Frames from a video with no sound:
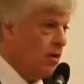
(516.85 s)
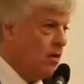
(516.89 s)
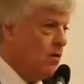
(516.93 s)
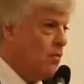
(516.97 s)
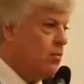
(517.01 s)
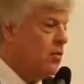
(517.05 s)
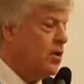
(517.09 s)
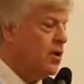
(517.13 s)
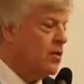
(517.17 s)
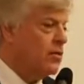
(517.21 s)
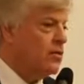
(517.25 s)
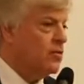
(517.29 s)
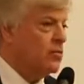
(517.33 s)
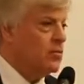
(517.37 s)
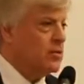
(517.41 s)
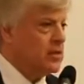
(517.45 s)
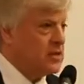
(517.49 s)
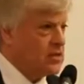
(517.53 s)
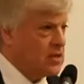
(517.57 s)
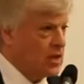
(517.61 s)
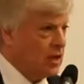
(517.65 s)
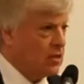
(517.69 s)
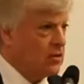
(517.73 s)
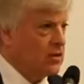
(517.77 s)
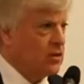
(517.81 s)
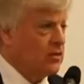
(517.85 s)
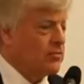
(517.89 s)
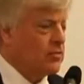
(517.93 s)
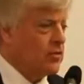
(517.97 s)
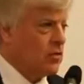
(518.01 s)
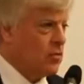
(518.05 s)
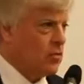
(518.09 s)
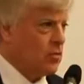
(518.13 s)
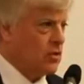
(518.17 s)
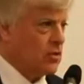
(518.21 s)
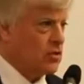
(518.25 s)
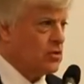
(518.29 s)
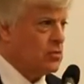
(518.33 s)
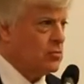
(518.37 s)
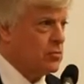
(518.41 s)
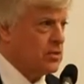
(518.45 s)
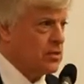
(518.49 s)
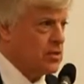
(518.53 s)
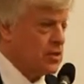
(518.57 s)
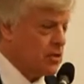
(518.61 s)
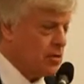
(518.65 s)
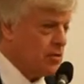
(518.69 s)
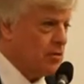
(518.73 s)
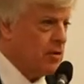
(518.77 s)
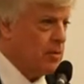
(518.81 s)
Well, the result, of course, was
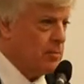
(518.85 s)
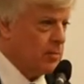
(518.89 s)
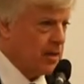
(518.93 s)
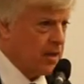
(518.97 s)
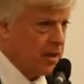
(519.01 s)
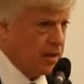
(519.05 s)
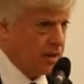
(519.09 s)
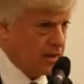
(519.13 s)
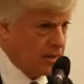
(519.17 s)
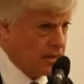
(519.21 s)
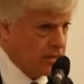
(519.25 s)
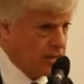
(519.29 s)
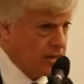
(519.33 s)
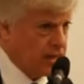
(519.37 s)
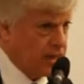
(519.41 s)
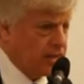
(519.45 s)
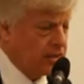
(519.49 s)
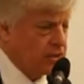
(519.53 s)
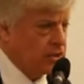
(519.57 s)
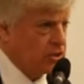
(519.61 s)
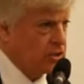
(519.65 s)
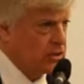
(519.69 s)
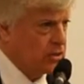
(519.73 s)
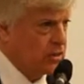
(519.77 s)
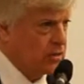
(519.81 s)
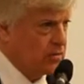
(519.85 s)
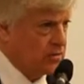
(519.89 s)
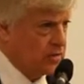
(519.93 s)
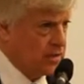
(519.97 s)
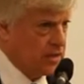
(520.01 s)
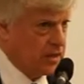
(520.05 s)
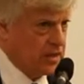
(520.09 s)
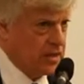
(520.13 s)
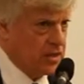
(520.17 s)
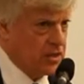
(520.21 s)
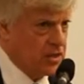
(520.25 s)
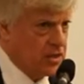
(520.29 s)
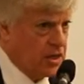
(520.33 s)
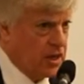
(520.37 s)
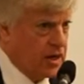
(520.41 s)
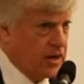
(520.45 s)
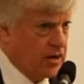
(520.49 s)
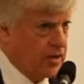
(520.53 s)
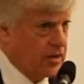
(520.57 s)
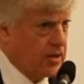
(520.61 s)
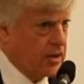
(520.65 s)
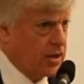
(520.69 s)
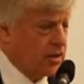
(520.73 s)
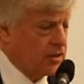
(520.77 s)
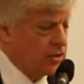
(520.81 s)
the criminalization of the entire
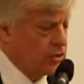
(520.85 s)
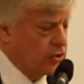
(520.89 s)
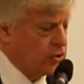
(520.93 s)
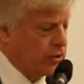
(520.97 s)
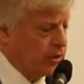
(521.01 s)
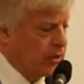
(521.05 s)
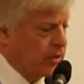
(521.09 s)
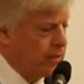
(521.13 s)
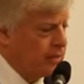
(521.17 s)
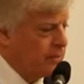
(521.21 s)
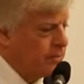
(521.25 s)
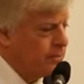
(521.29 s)
country.